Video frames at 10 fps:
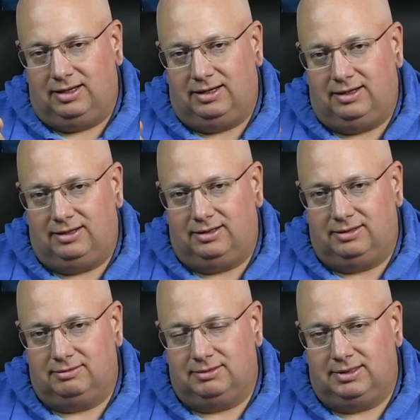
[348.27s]

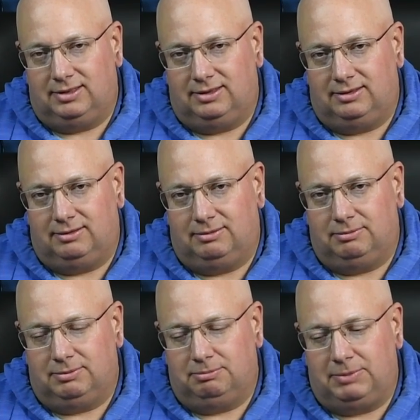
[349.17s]
uh,
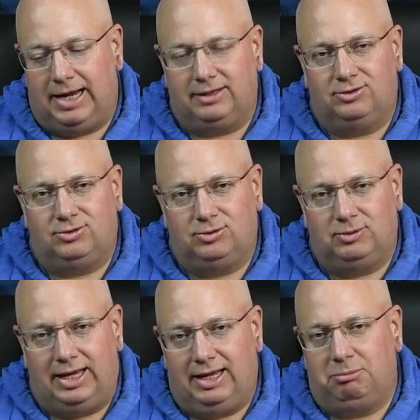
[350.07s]
uh,
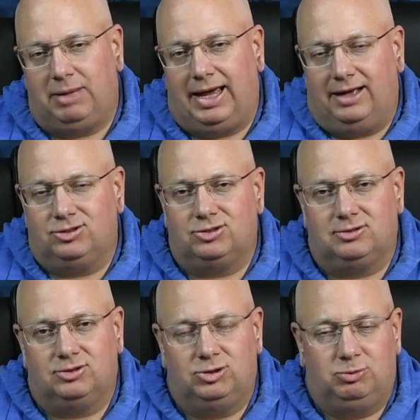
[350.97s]
magnitude and
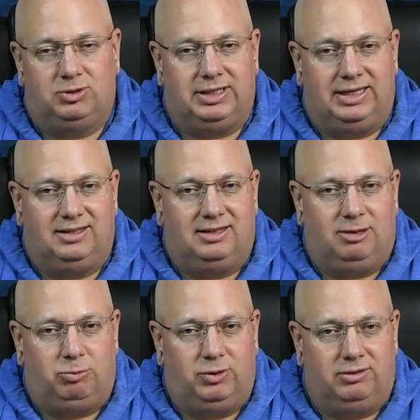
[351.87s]
mass, you will end
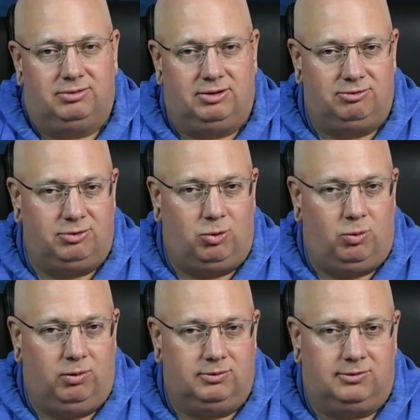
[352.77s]
up with, of
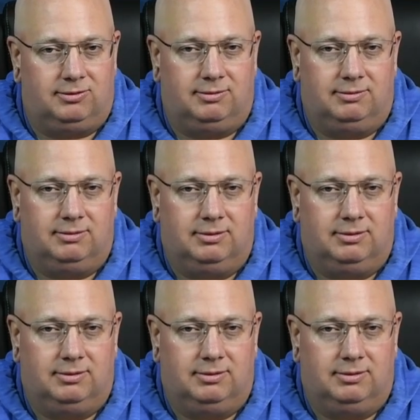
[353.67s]
course,